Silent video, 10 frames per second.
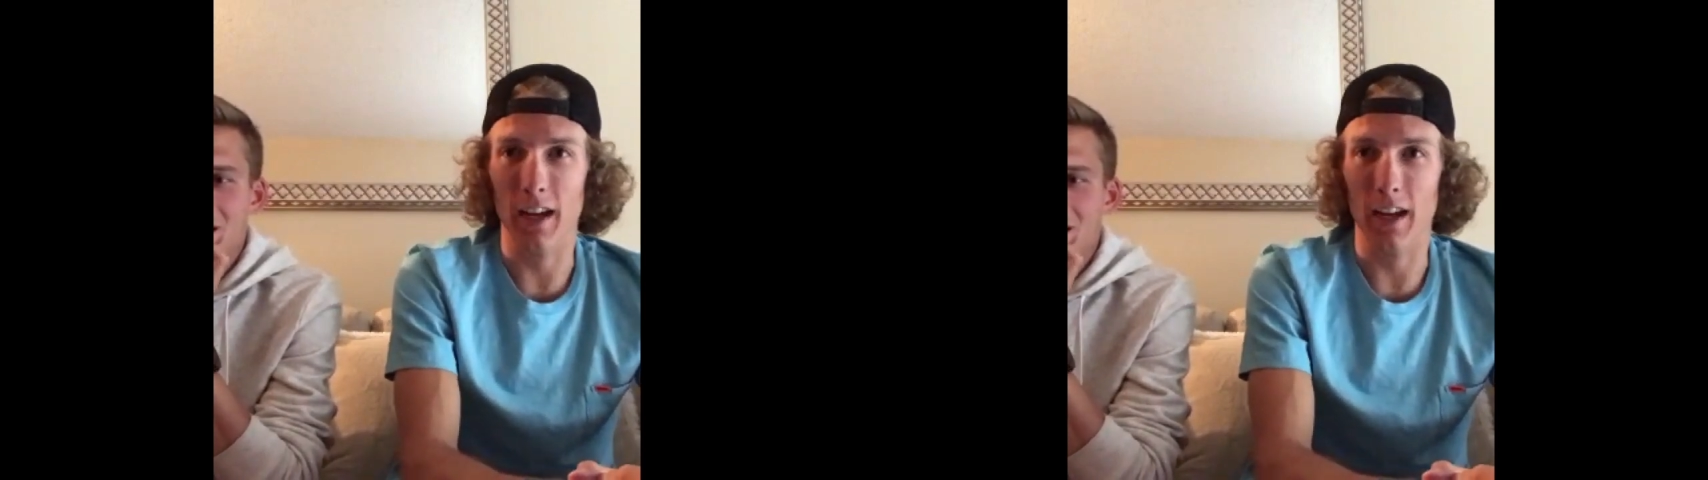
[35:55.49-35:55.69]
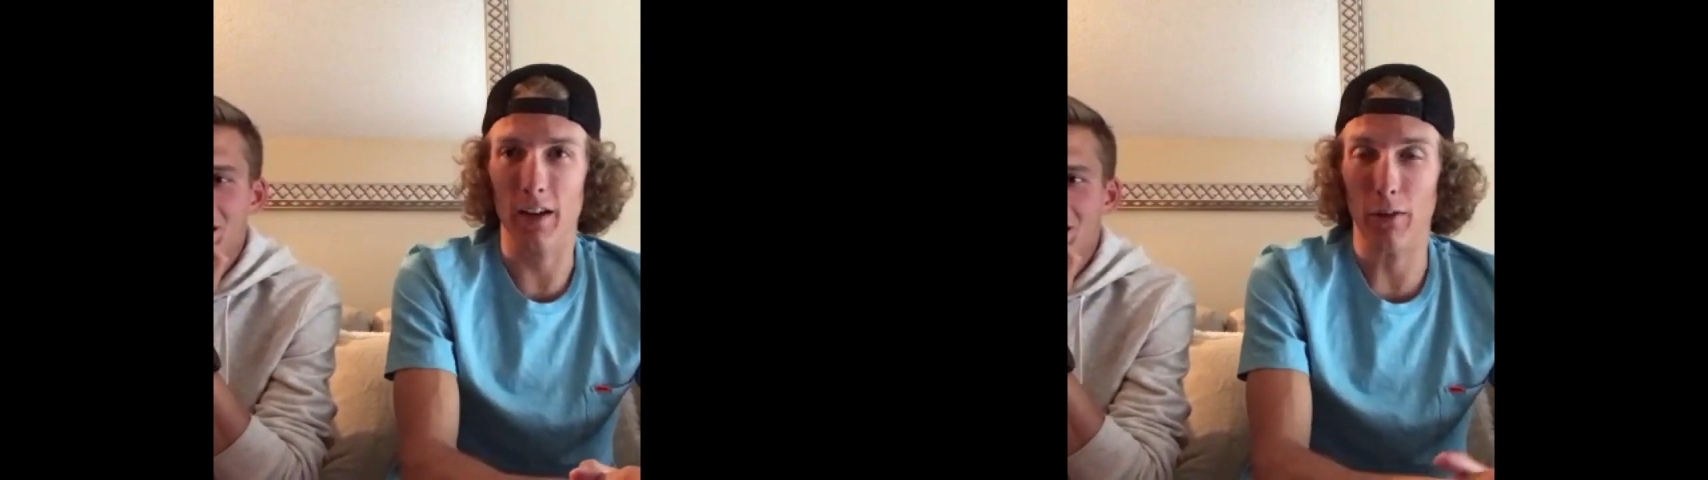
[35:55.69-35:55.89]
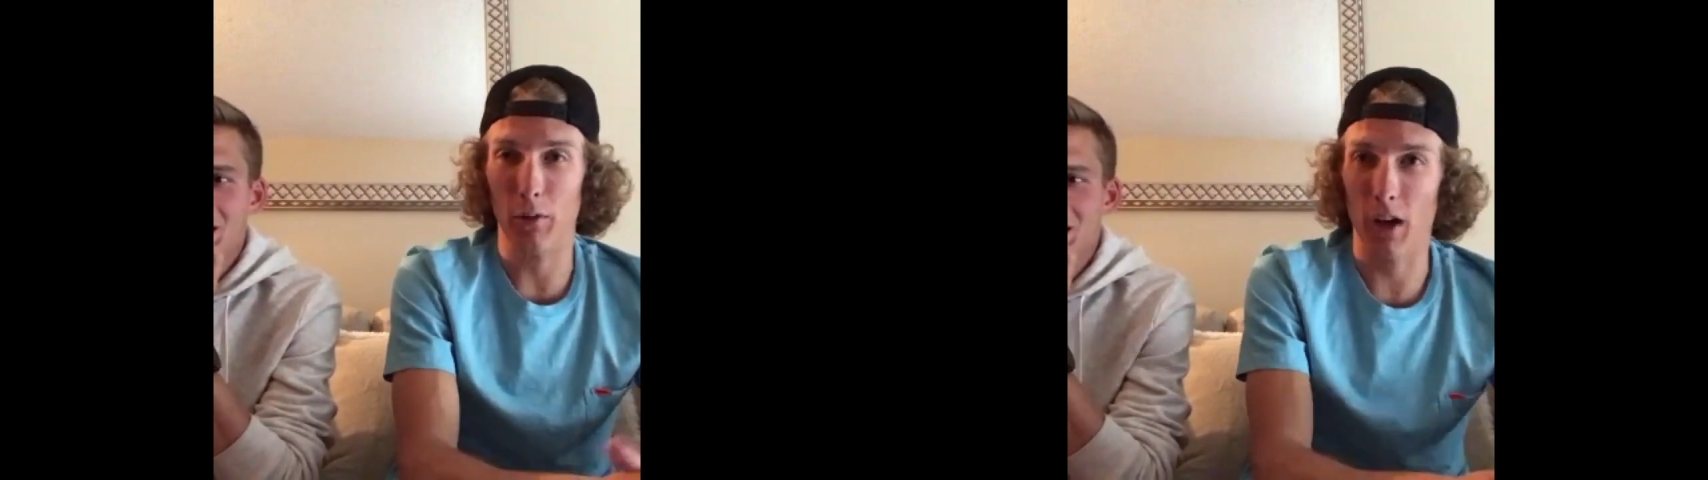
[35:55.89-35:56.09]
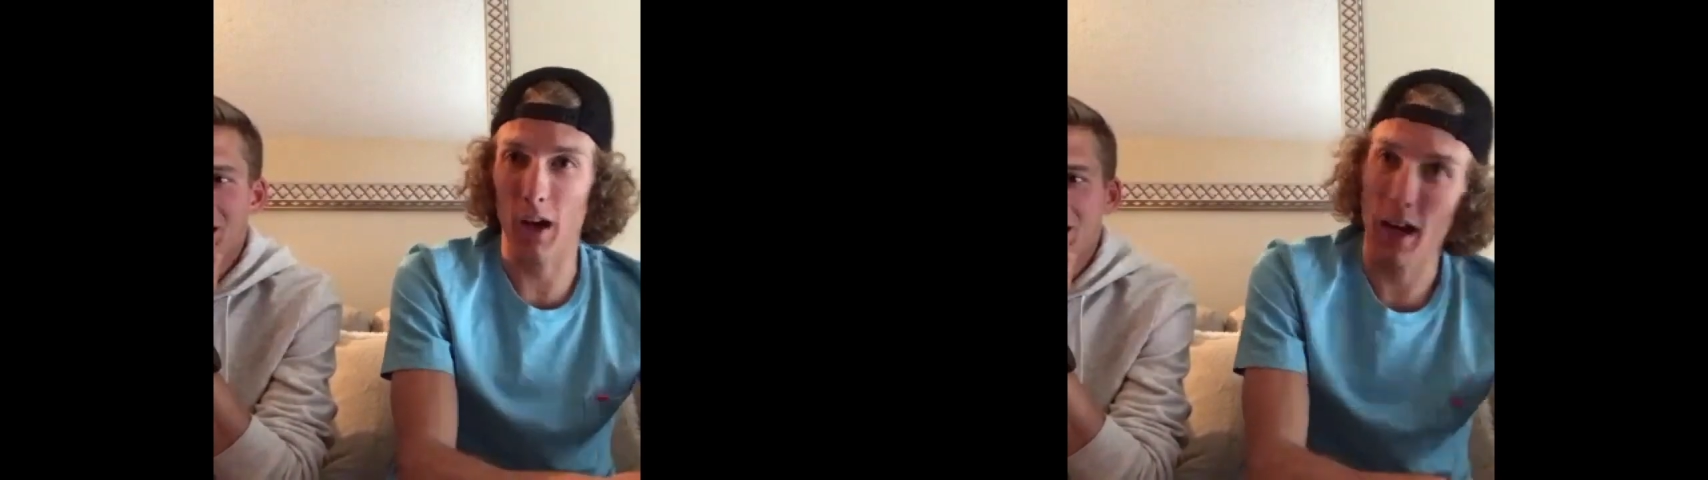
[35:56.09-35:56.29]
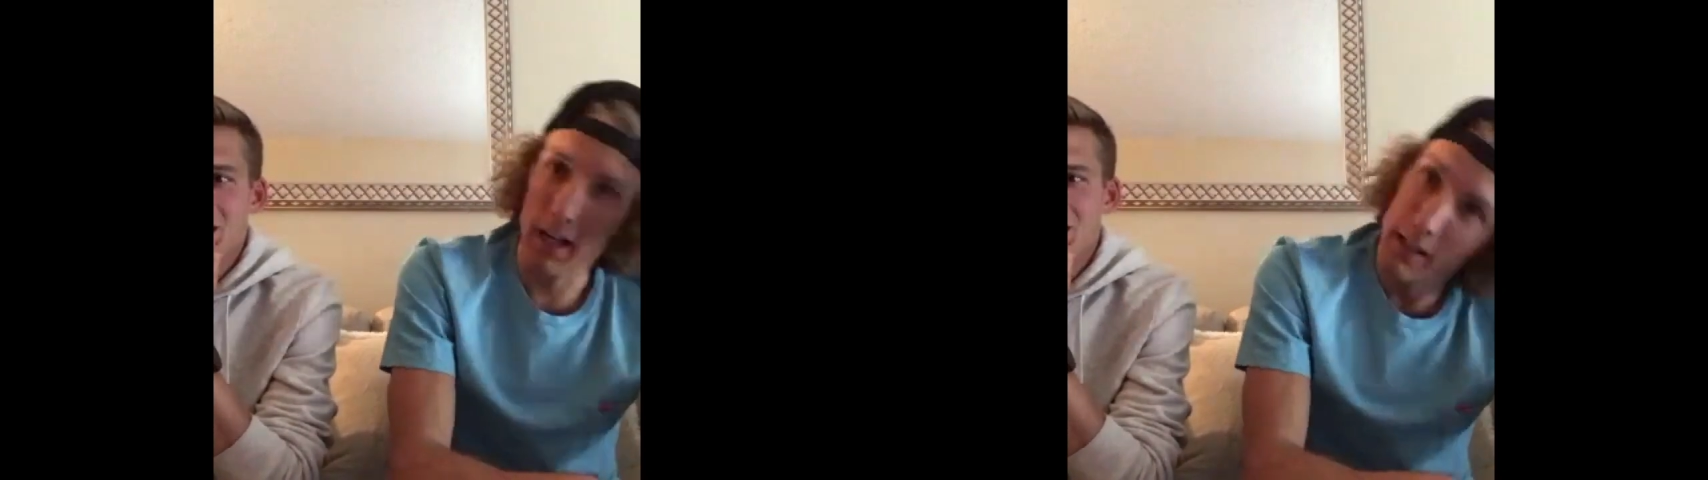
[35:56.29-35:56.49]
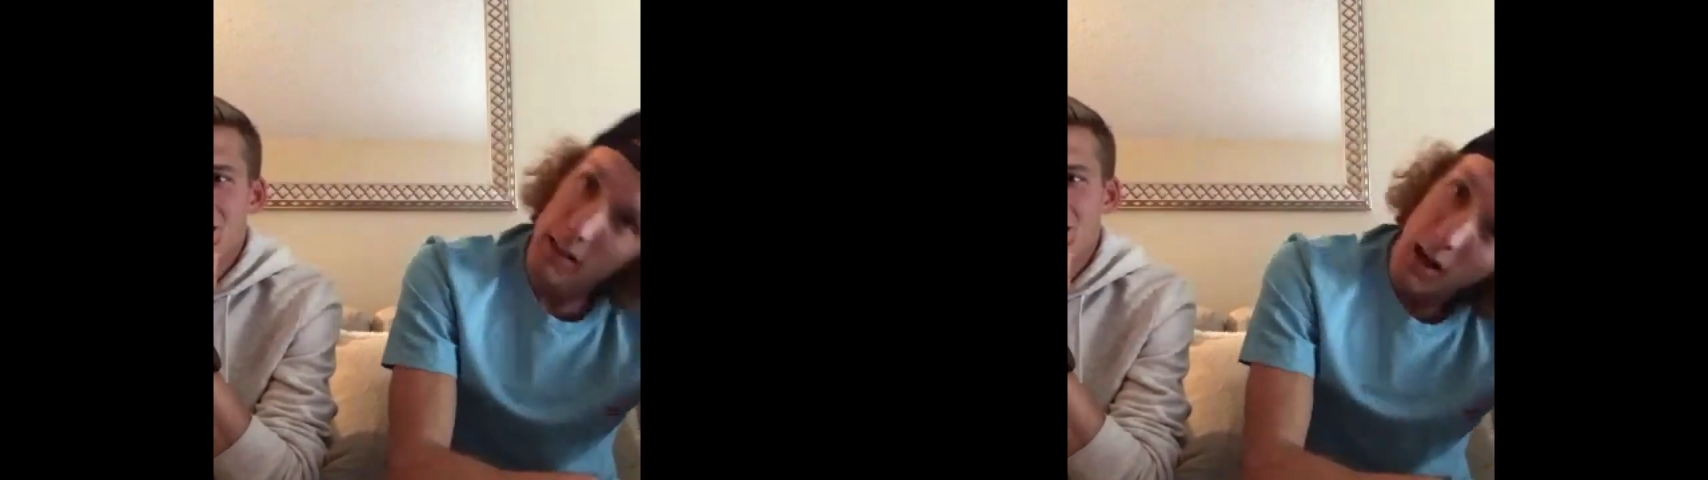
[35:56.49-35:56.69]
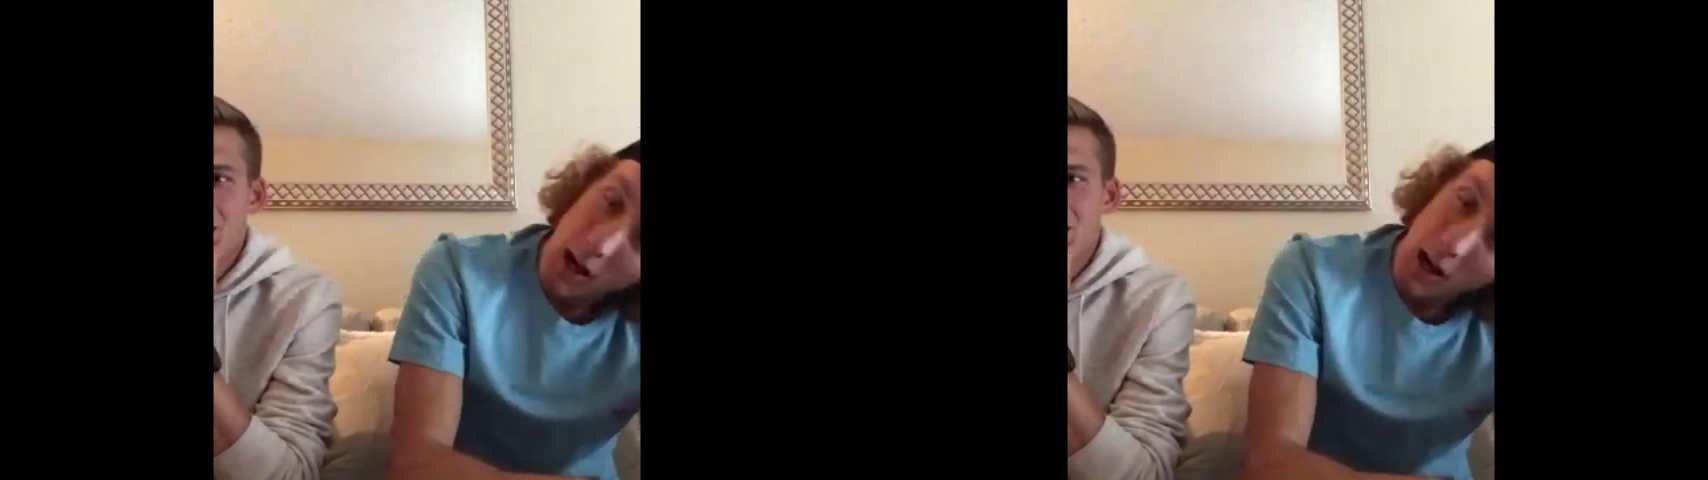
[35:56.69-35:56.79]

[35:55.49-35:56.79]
than I'd ever run.